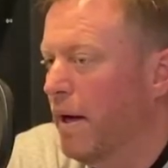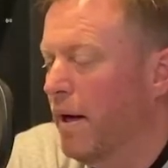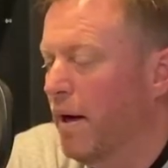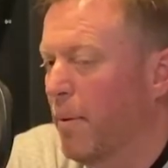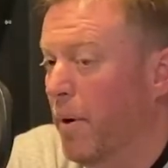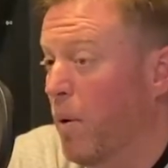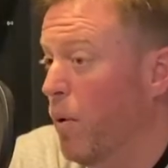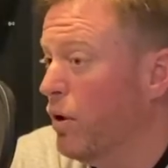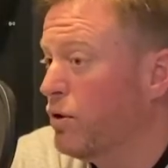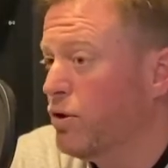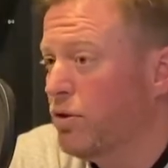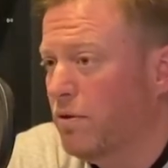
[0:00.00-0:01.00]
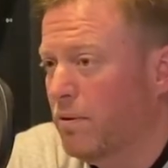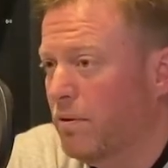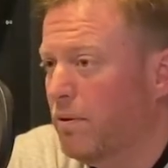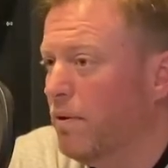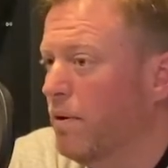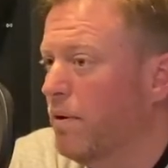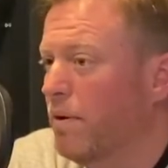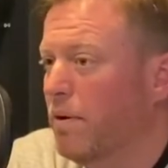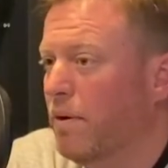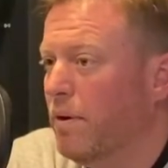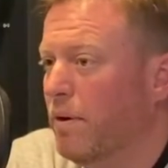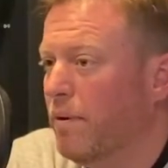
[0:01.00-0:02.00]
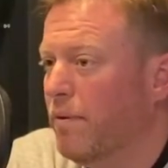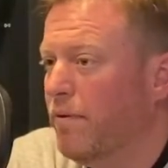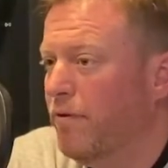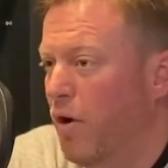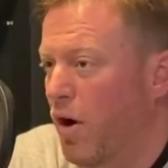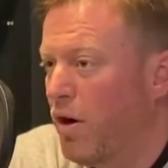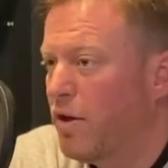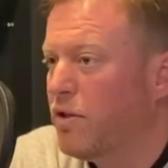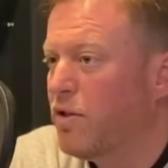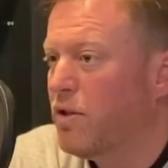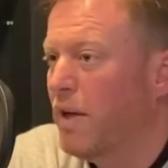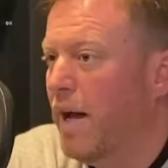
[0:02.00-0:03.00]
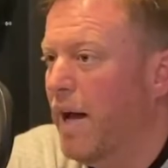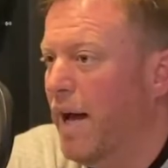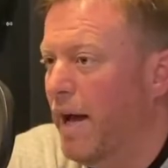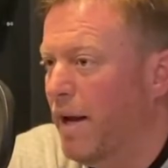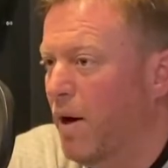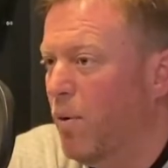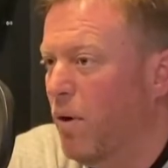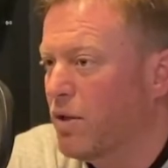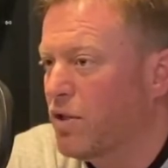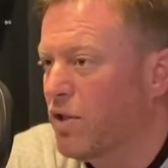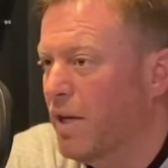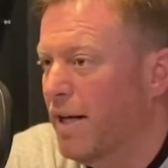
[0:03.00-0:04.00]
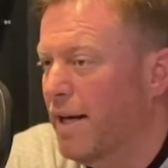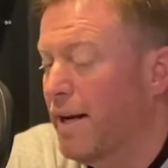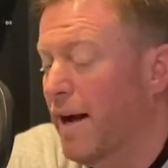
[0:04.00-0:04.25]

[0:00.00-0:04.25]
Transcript: I watched Fox and I watched CNN.